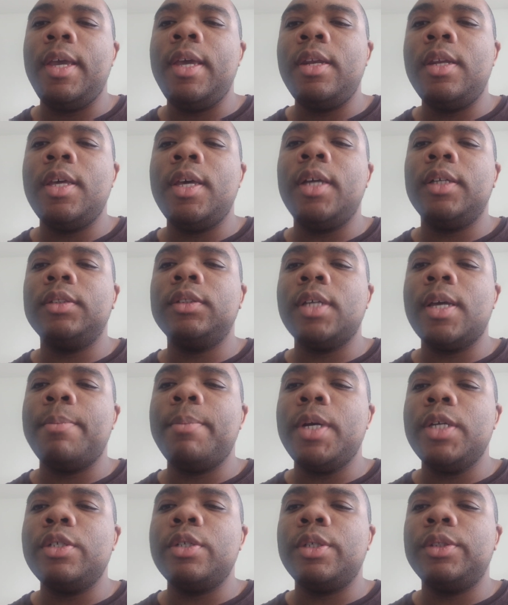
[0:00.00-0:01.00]
index that
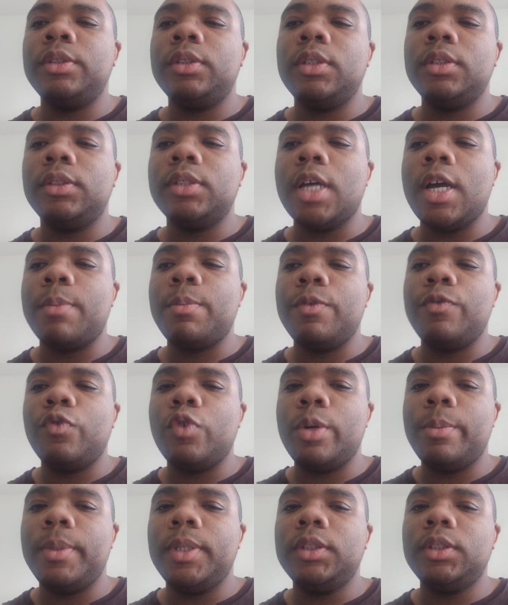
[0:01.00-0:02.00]
measures the stock
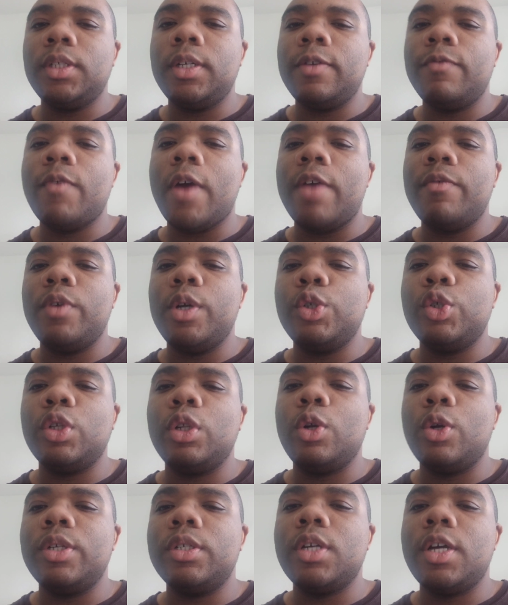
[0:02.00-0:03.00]
performance of 500
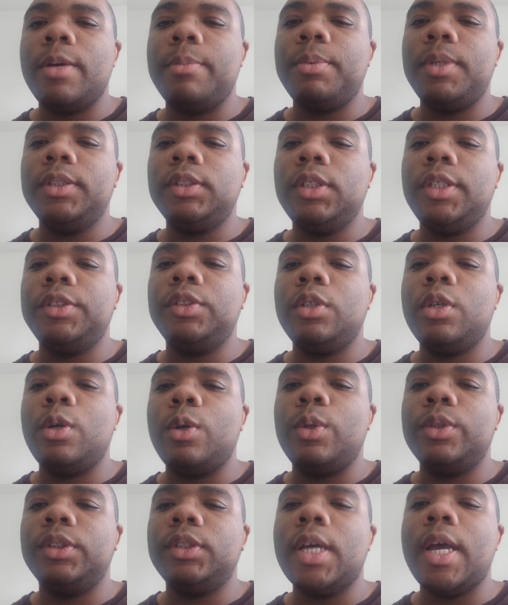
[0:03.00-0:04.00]
large companies listed
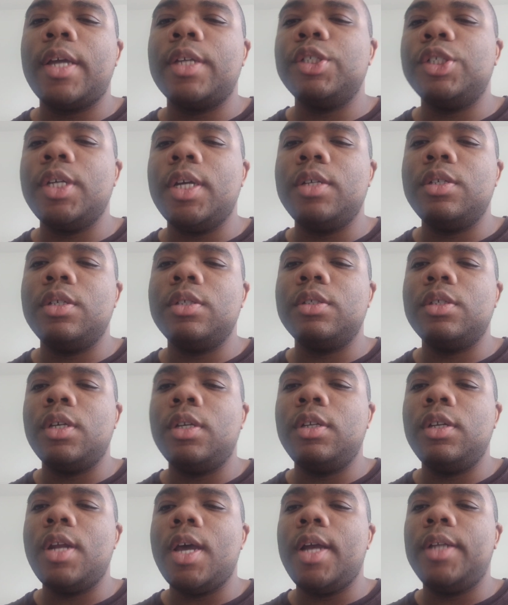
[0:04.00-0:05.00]
on stock exchanges
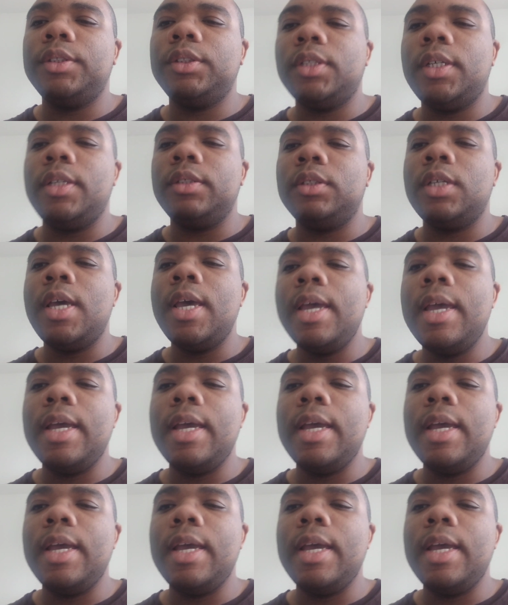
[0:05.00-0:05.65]
in the United States.